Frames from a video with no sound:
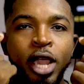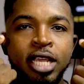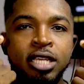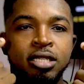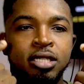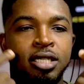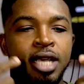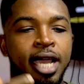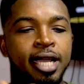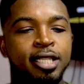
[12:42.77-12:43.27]

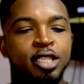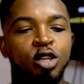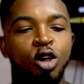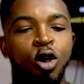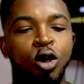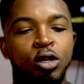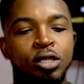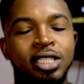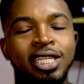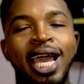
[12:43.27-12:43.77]
insights
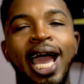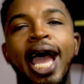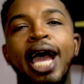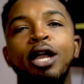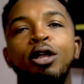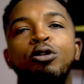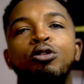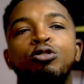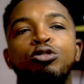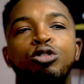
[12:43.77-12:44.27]
on the
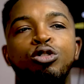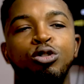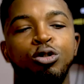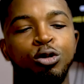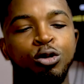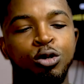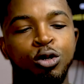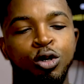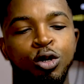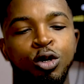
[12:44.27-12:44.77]
angle to